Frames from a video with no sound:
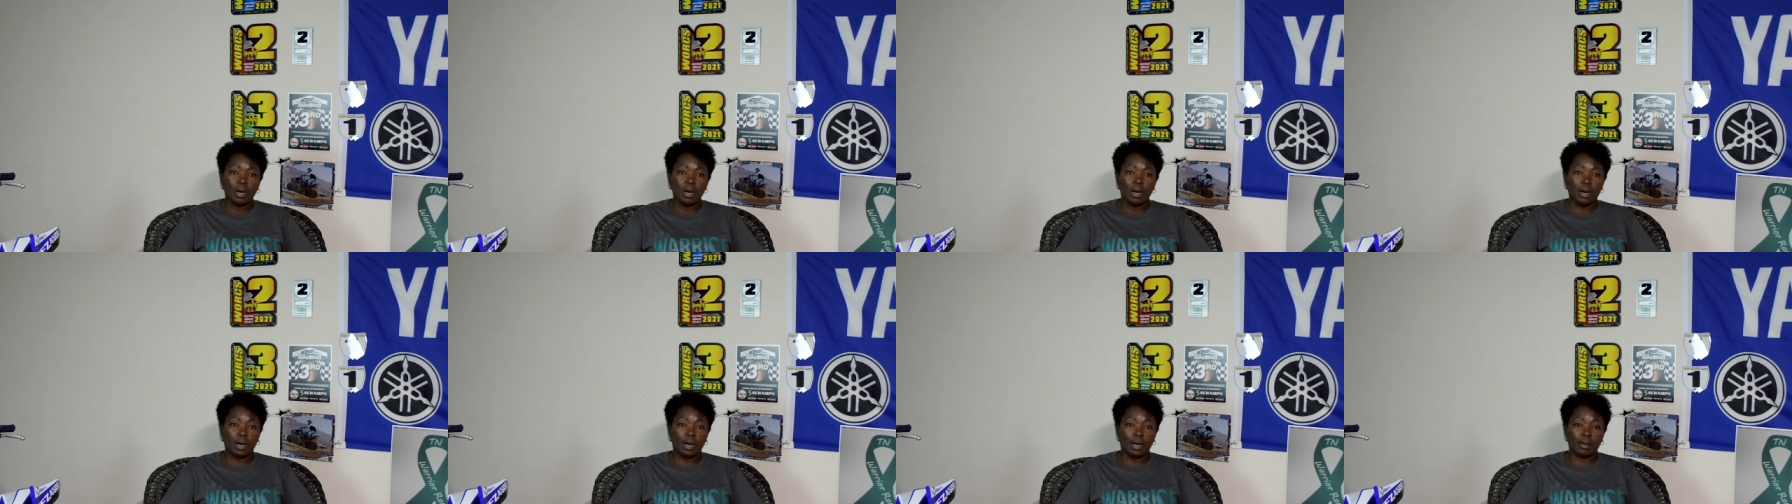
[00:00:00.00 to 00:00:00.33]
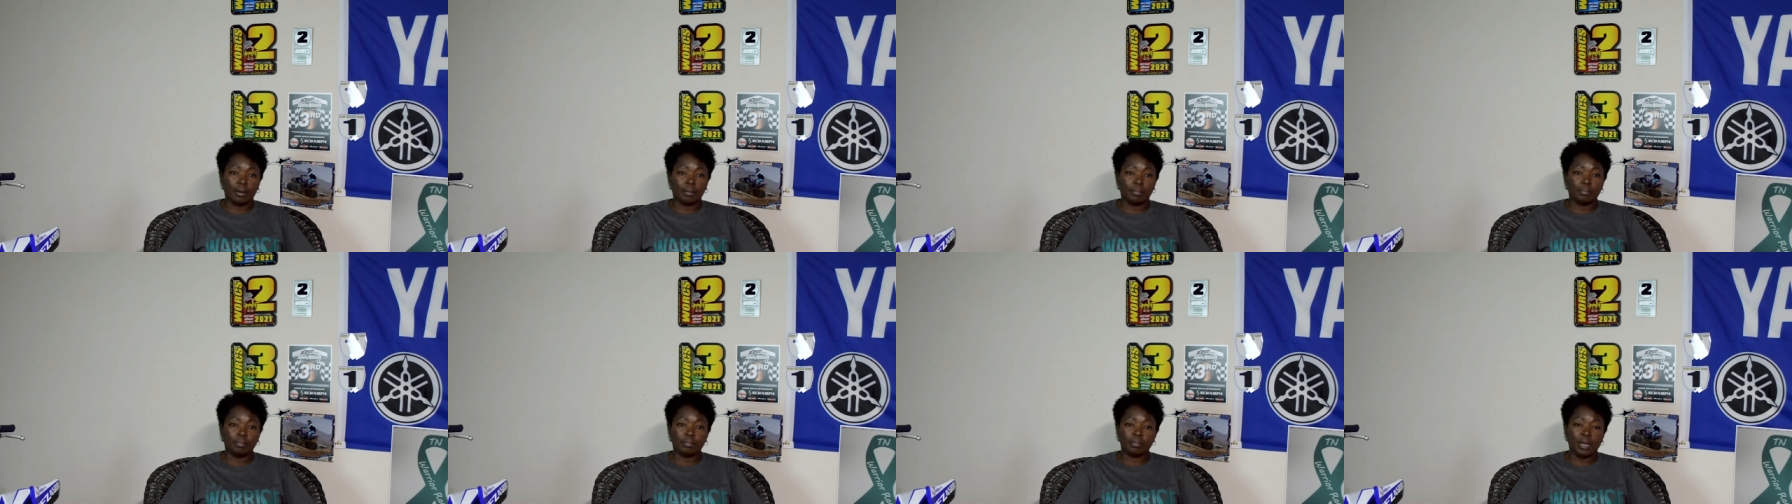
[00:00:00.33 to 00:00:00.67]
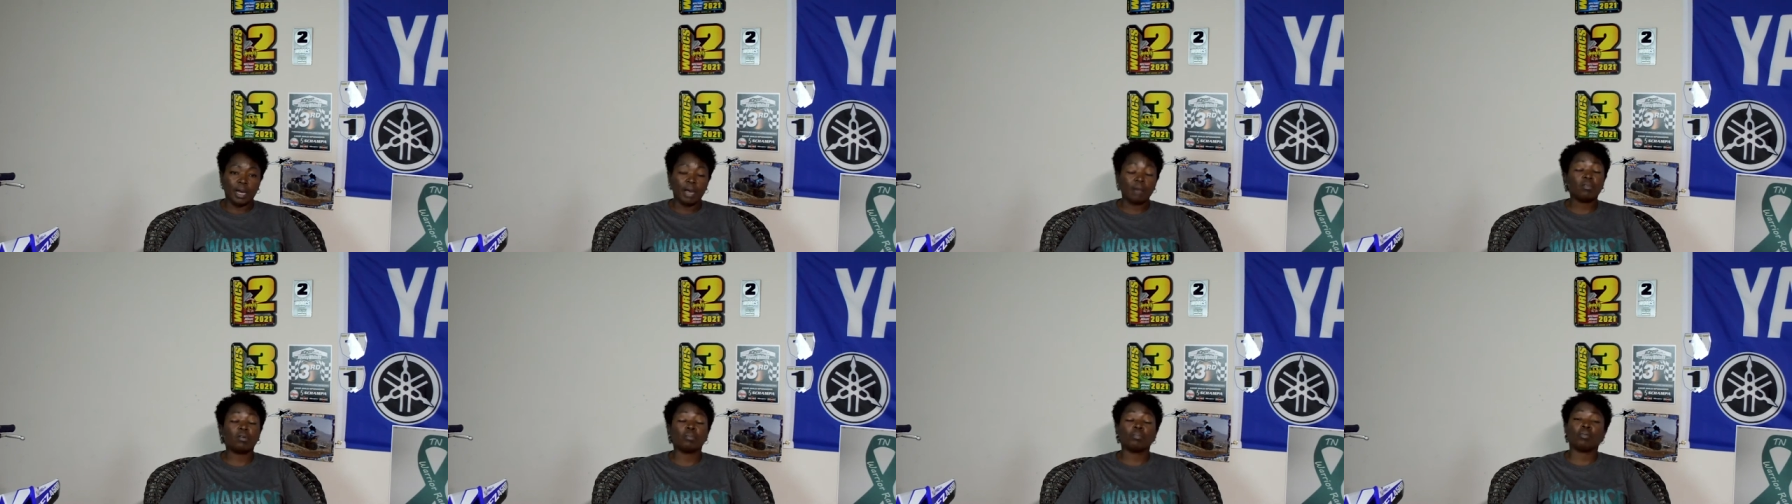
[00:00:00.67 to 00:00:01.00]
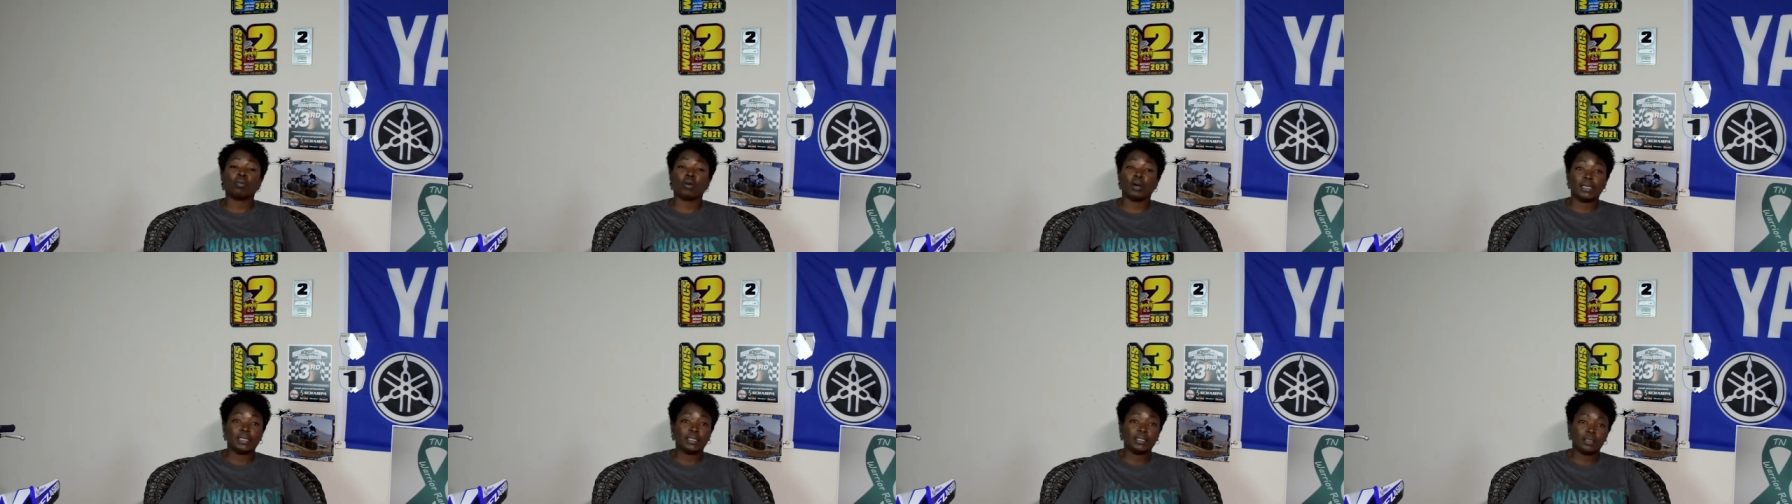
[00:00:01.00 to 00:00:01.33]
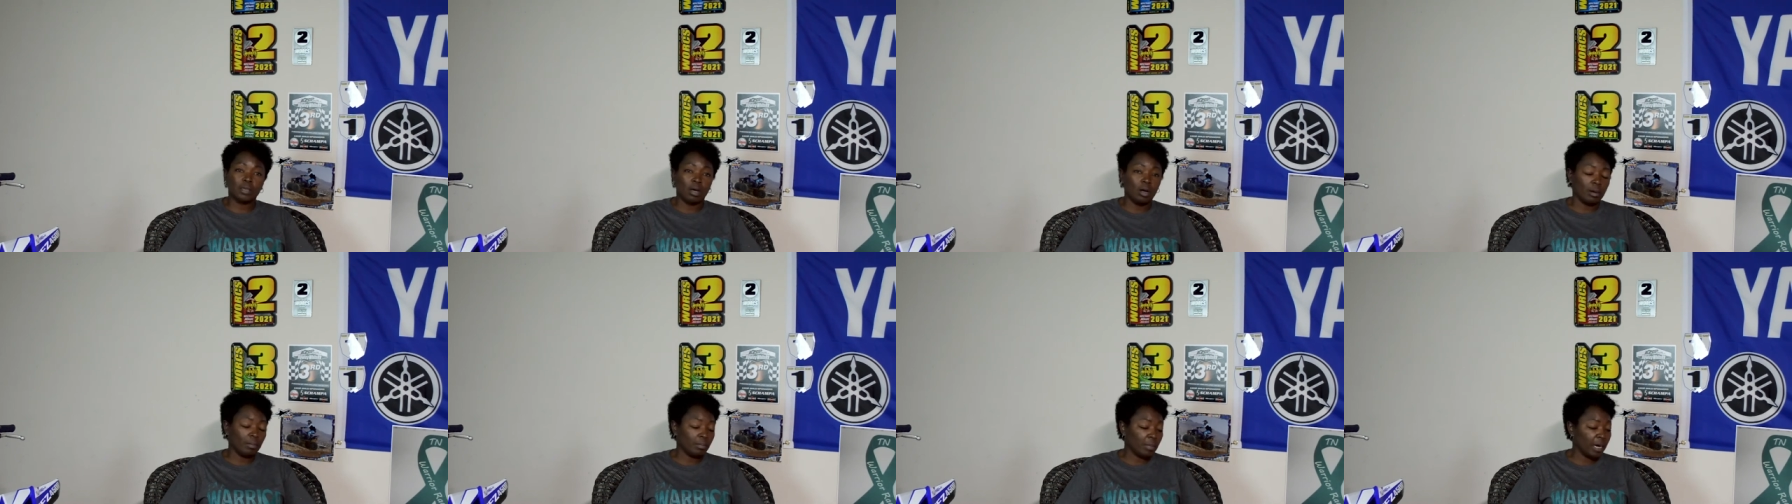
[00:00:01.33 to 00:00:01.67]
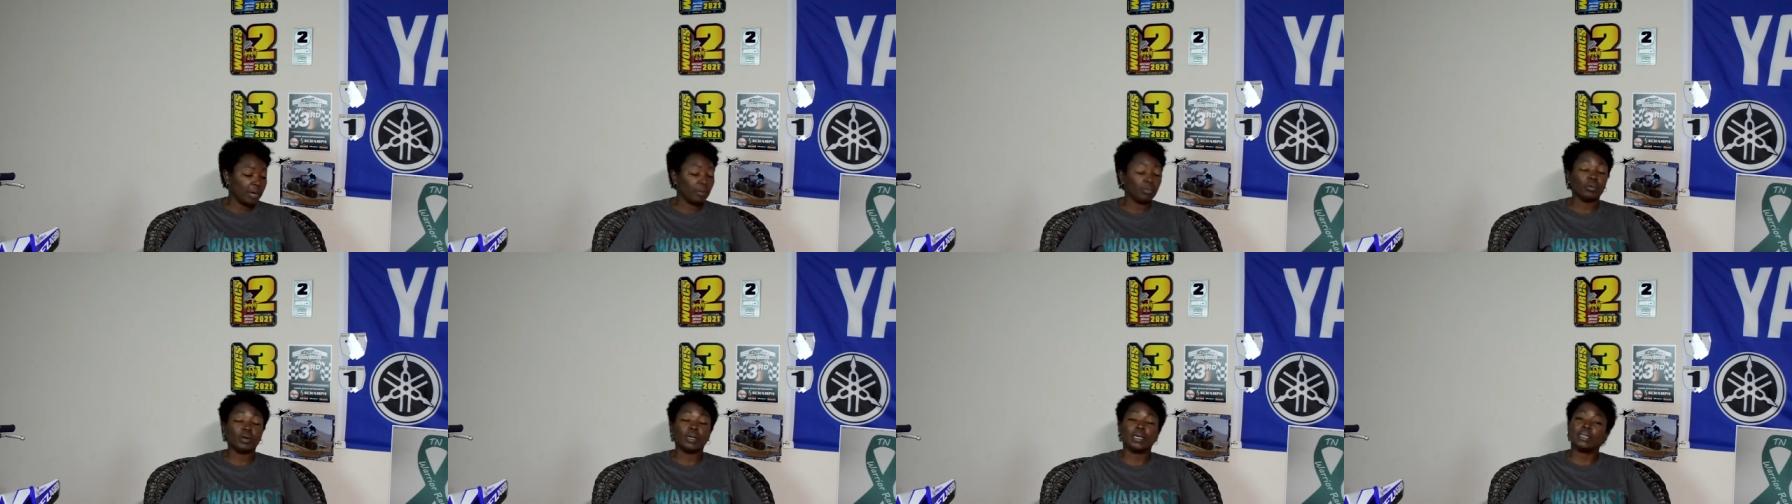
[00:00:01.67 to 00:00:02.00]
I have a brace on
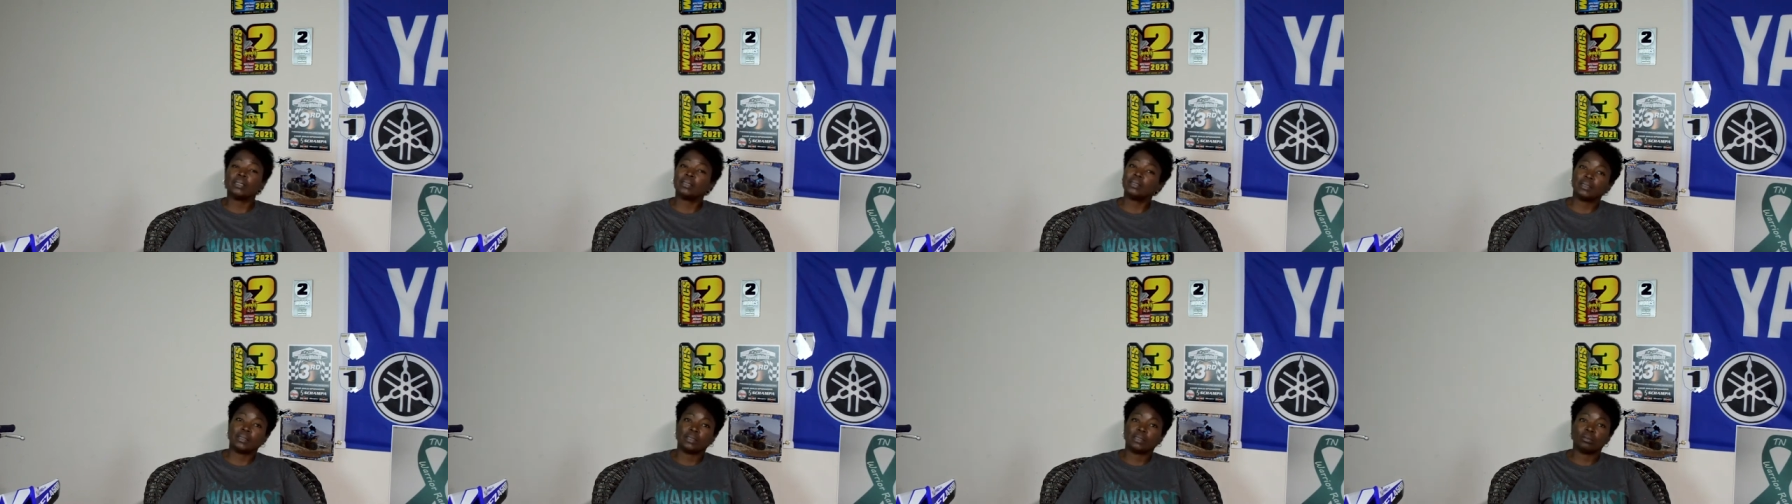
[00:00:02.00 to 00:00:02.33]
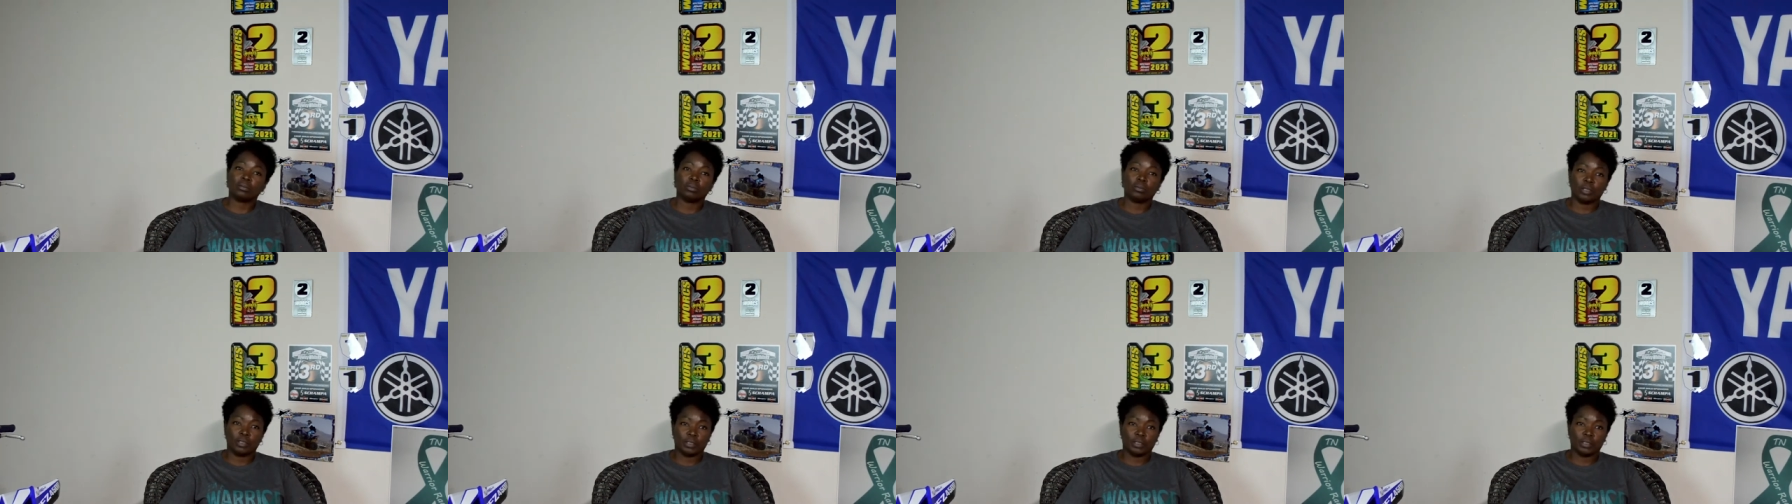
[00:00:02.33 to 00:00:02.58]
my wrist,